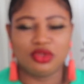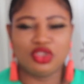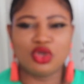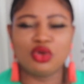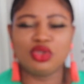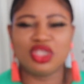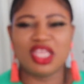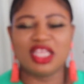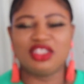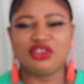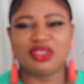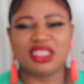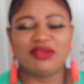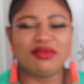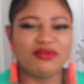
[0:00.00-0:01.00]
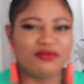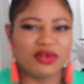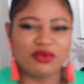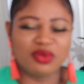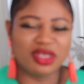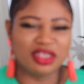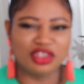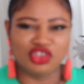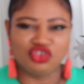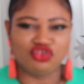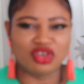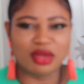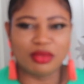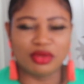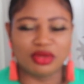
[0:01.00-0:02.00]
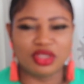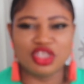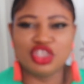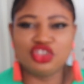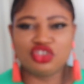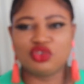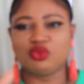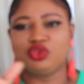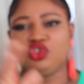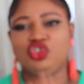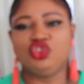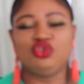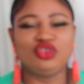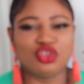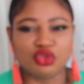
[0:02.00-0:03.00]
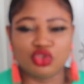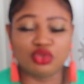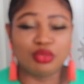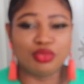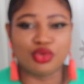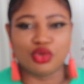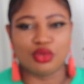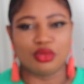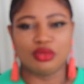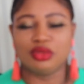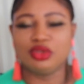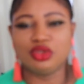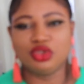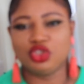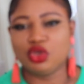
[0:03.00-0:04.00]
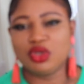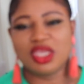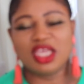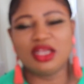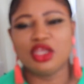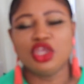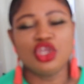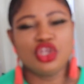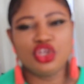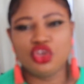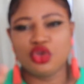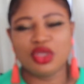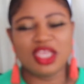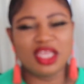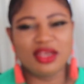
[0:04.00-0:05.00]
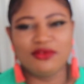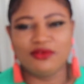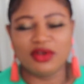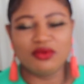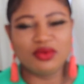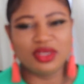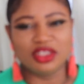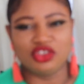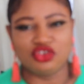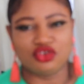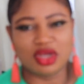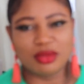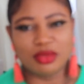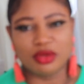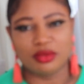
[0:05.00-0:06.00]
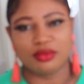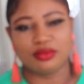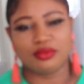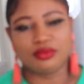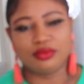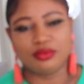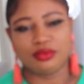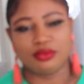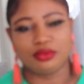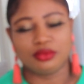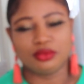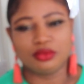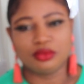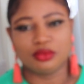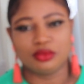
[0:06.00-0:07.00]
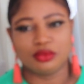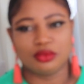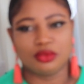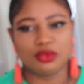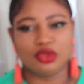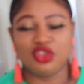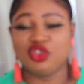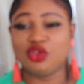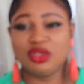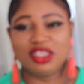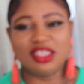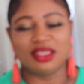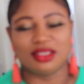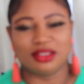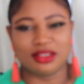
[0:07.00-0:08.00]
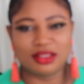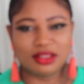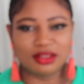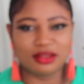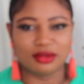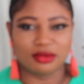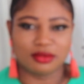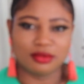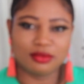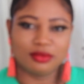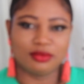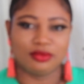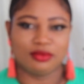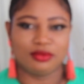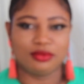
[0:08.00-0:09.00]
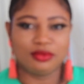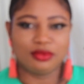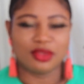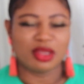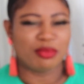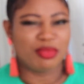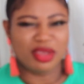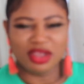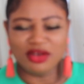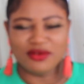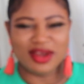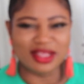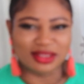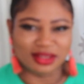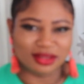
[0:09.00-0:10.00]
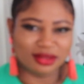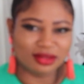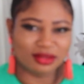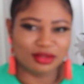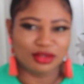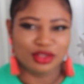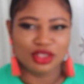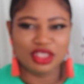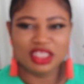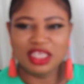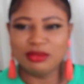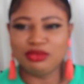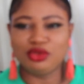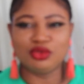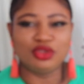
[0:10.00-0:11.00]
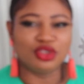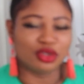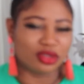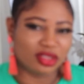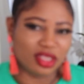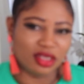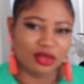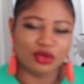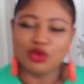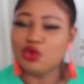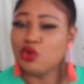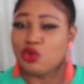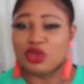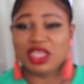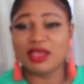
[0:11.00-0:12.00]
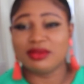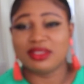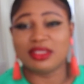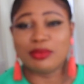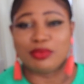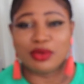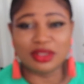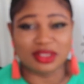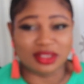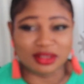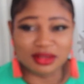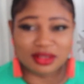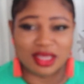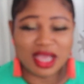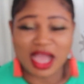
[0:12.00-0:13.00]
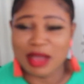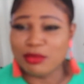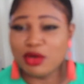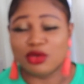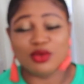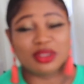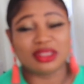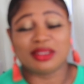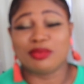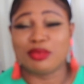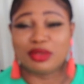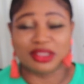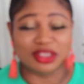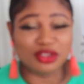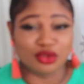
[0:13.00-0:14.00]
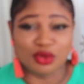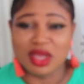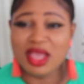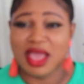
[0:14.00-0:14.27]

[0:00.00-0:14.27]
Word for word: Don't get yourself involved in his drama. He just want to use you to blow. Don't get, don't get involved in his drama. You don't need it. Be great. Keep doing your thing. We'll keep supporting. I'm always supporting you.